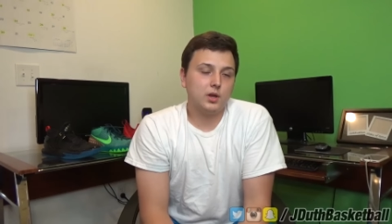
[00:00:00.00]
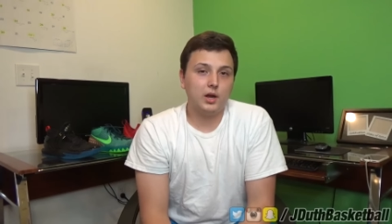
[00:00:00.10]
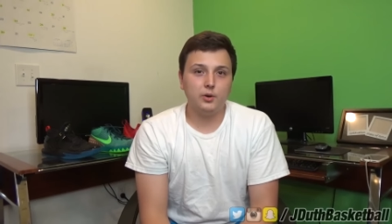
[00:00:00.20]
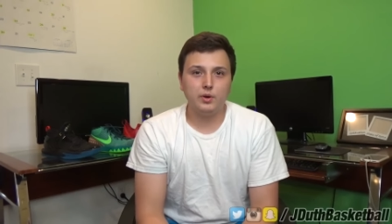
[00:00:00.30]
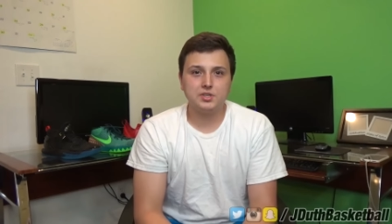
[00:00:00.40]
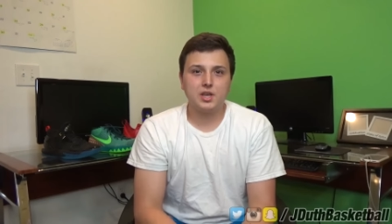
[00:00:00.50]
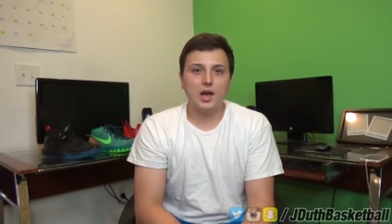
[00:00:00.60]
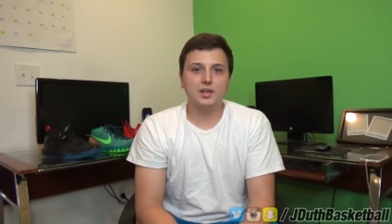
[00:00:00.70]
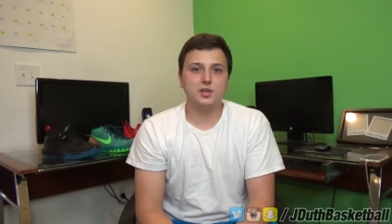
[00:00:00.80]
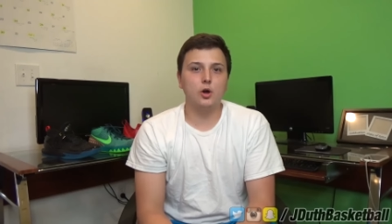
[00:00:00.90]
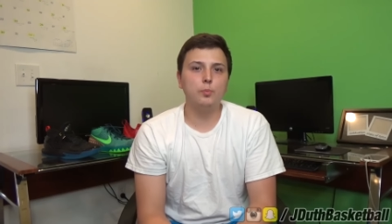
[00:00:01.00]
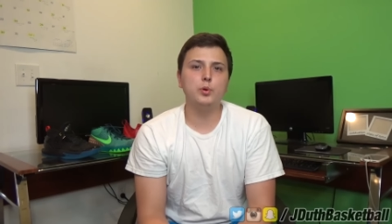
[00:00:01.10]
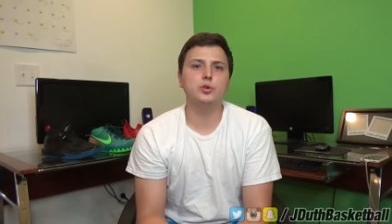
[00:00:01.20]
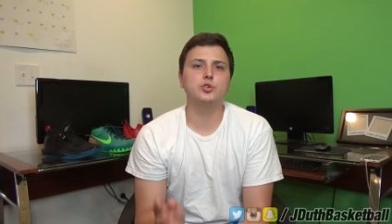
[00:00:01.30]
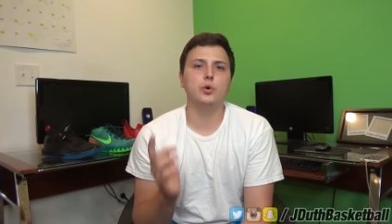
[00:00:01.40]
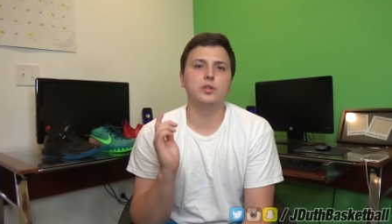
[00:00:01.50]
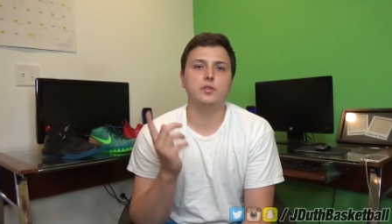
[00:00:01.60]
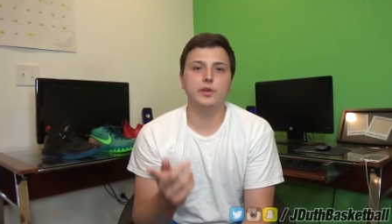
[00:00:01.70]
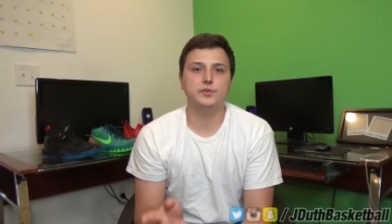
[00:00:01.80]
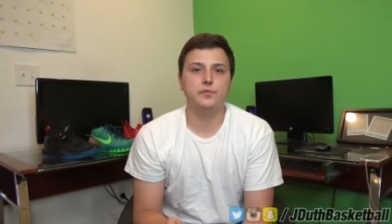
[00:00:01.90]
Anyways, guys, I hope you enjoyed
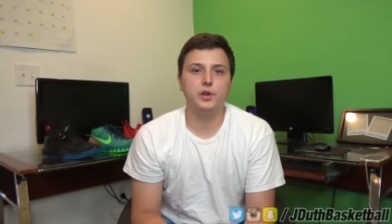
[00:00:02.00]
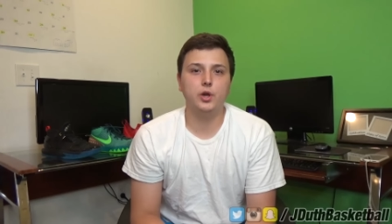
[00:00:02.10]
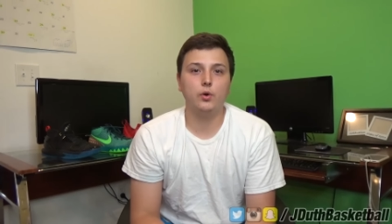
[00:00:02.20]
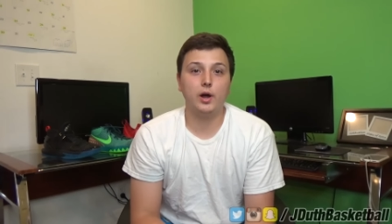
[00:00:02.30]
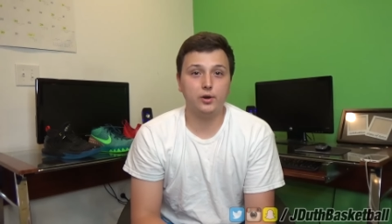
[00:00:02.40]
today's video.